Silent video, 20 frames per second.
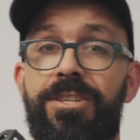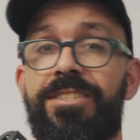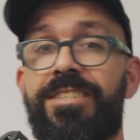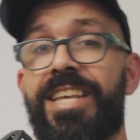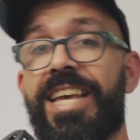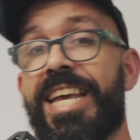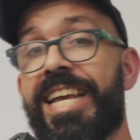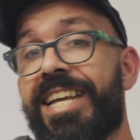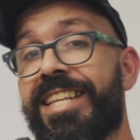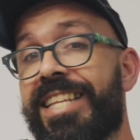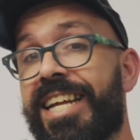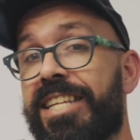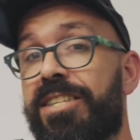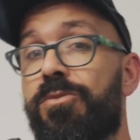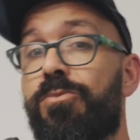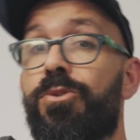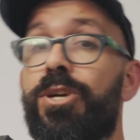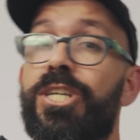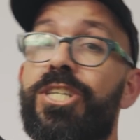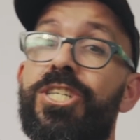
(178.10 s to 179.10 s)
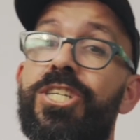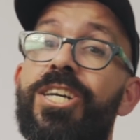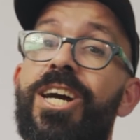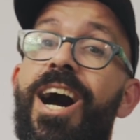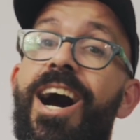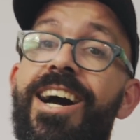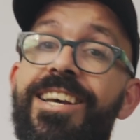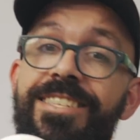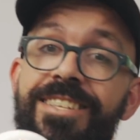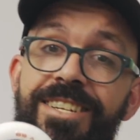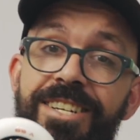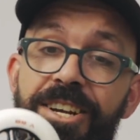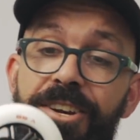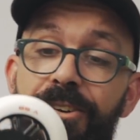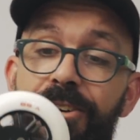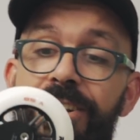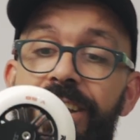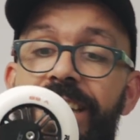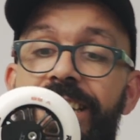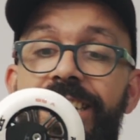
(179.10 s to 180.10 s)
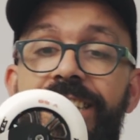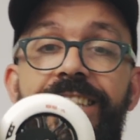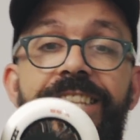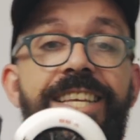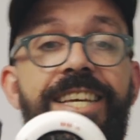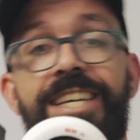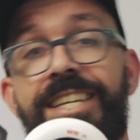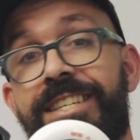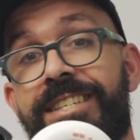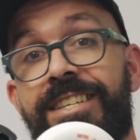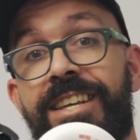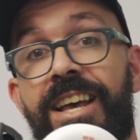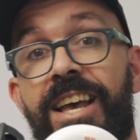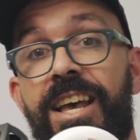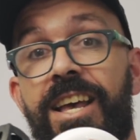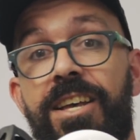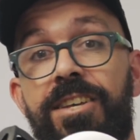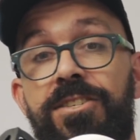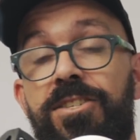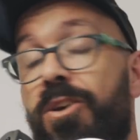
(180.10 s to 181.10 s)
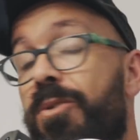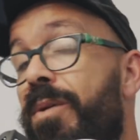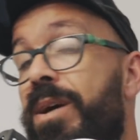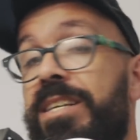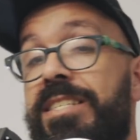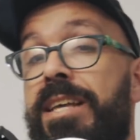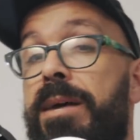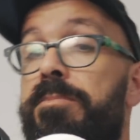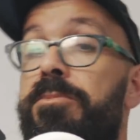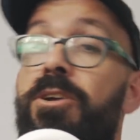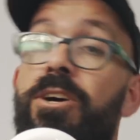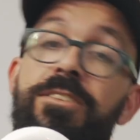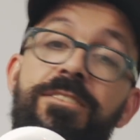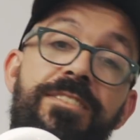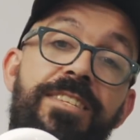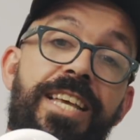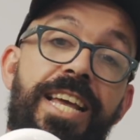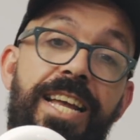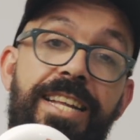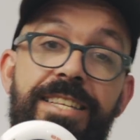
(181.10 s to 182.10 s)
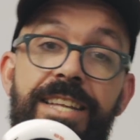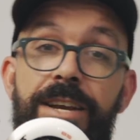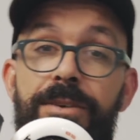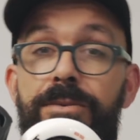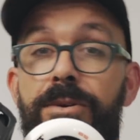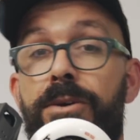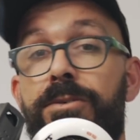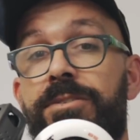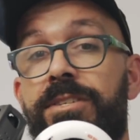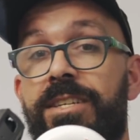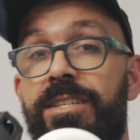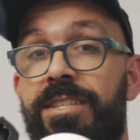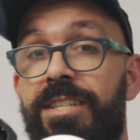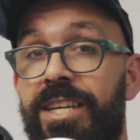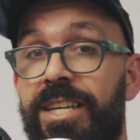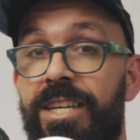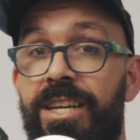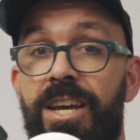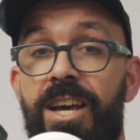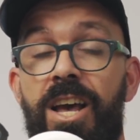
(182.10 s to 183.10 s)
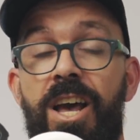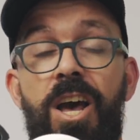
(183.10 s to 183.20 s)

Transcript: not saying that Richie Eisler created these, so as I'm not saying that Roces did.